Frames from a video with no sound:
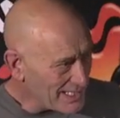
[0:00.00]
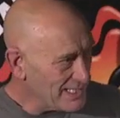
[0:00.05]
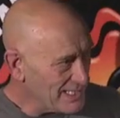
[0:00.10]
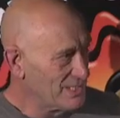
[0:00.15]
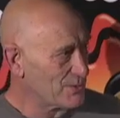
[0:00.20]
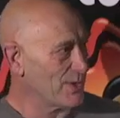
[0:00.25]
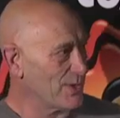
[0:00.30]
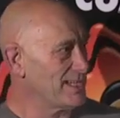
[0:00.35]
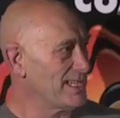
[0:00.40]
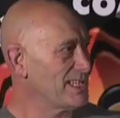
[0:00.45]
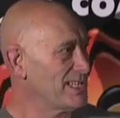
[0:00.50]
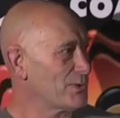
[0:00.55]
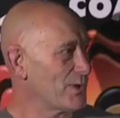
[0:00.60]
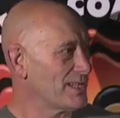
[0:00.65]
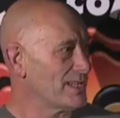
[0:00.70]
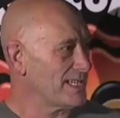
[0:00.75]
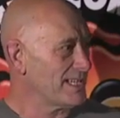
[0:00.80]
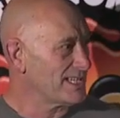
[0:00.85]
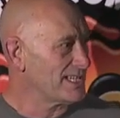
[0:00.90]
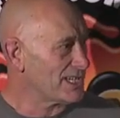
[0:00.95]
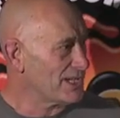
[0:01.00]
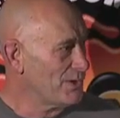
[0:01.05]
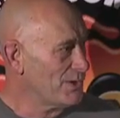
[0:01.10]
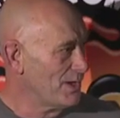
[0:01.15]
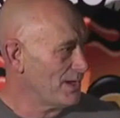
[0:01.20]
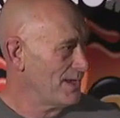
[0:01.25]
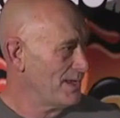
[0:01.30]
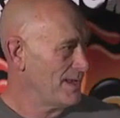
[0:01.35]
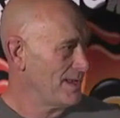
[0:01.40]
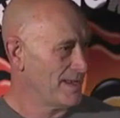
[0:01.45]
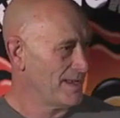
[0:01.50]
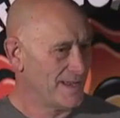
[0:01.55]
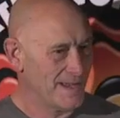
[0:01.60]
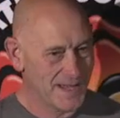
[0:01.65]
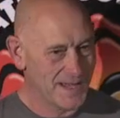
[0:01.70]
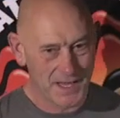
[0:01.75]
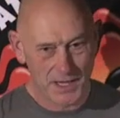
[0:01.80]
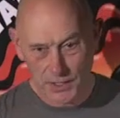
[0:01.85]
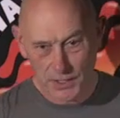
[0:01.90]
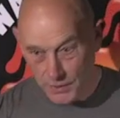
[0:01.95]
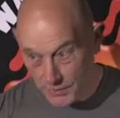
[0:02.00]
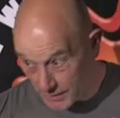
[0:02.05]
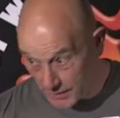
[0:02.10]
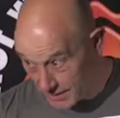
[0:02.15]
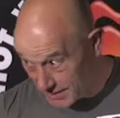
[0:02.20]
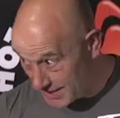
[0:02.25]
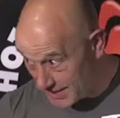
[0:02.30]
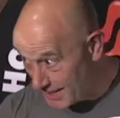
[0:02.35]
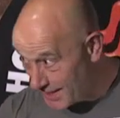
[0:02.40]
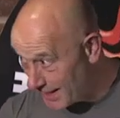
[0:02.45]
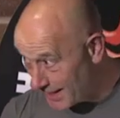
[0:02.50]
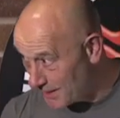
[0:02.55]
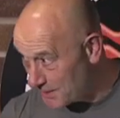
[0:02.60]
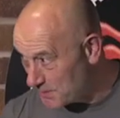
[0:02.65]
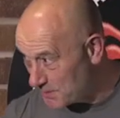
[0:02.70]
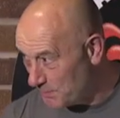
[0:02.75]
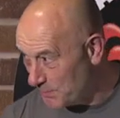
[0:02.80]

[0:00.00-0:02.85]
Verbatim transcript: 2022, 30,000 pounds.